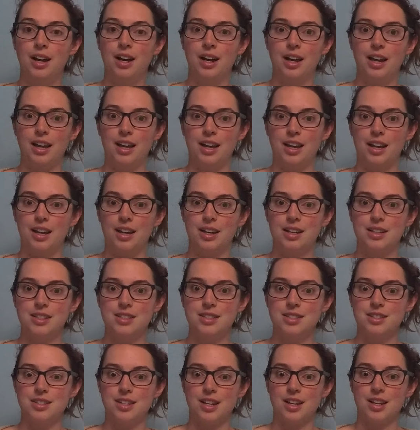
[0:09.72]

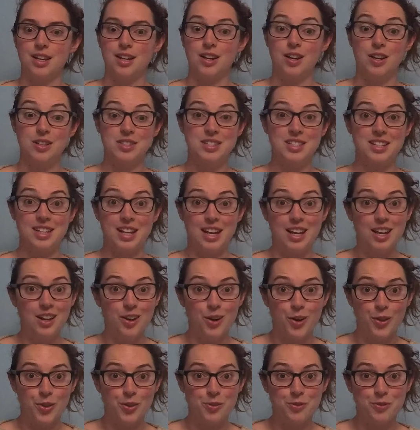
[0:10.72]
And today,
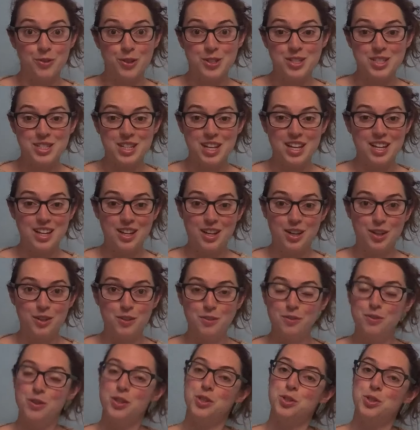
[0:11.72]
on the first day
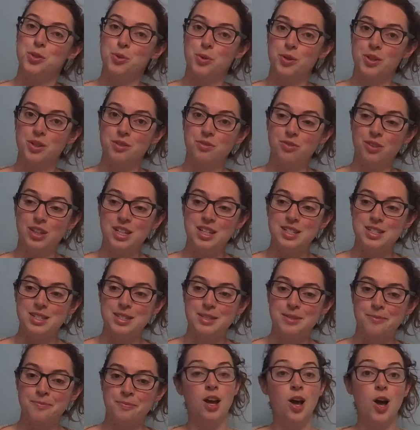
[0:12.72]
of the Tour De
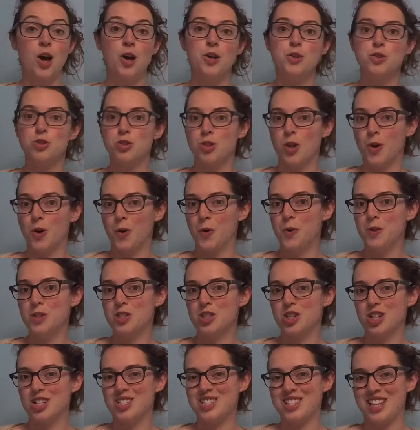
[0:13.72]
Fleece. So,
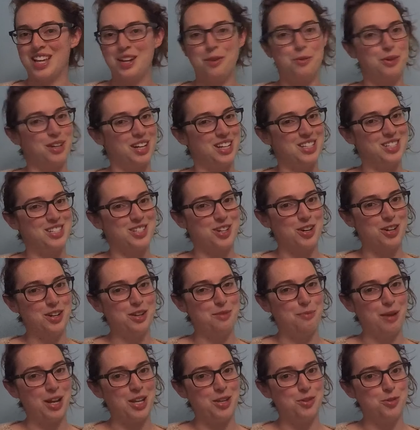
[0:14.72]
just like when I started
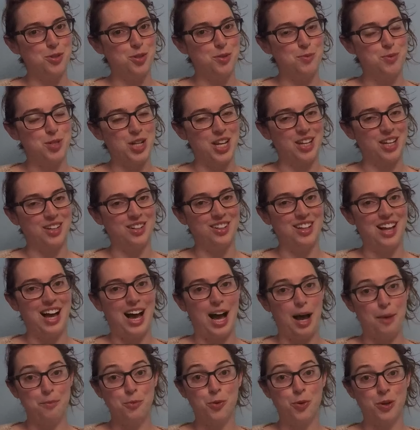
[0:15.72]
my YouTube channel,
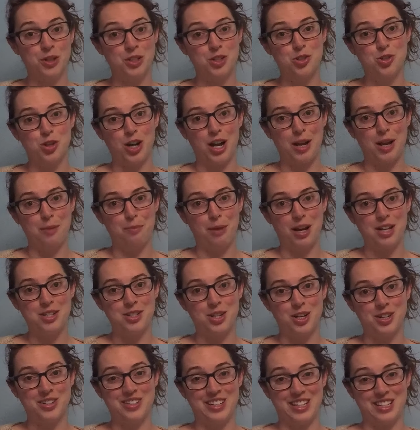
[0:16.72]
I'm going to try my
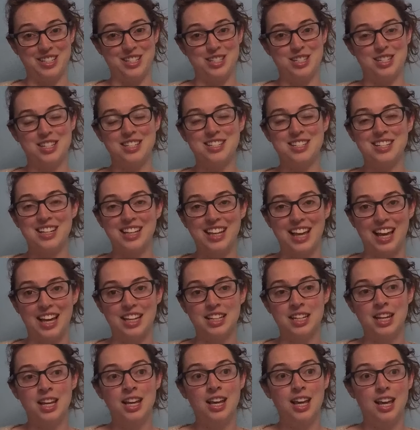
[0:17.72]
darndest to
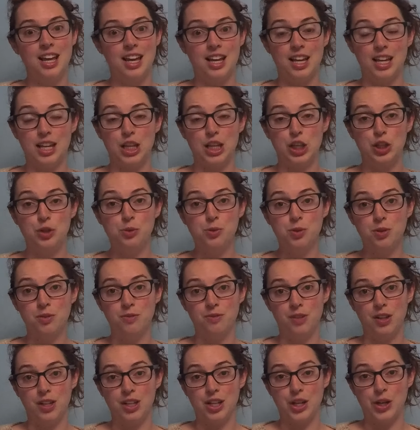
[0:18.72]
get a YouTube
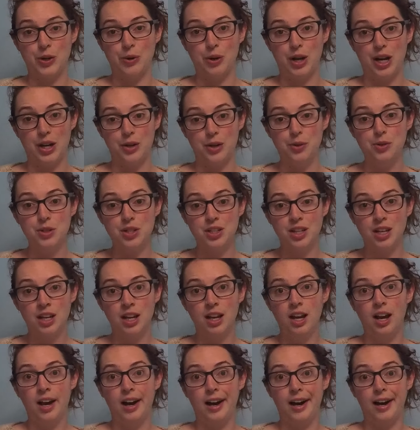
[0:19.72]
video out
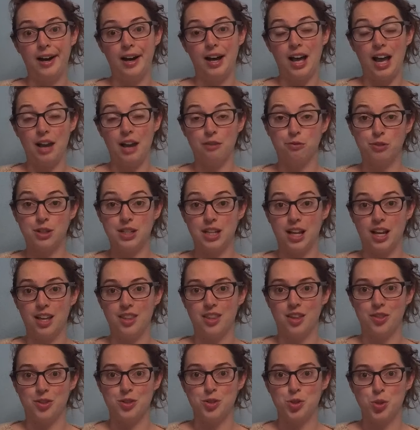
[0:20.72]
every day
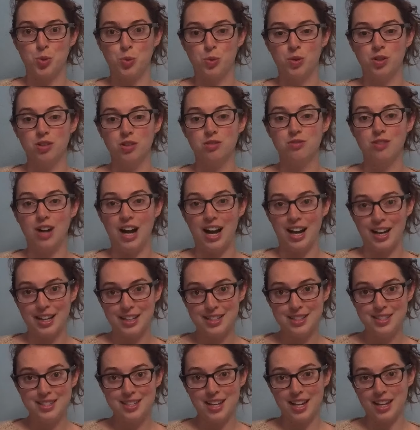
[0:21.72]
that the tour
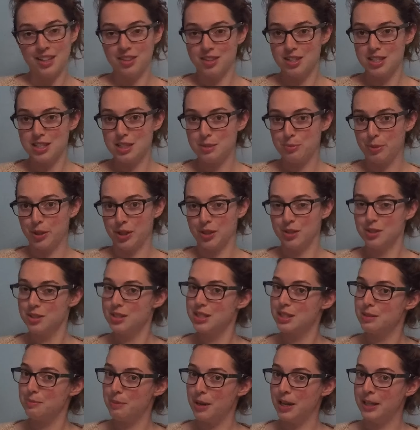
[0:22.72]
rides and the spinners
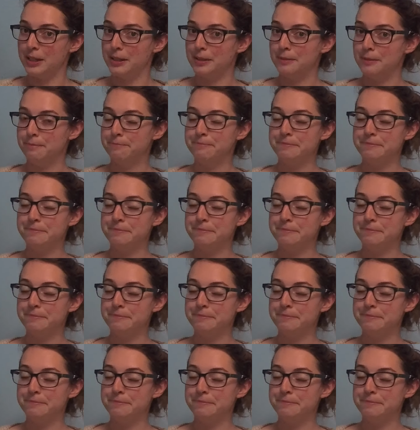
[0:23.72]
spin.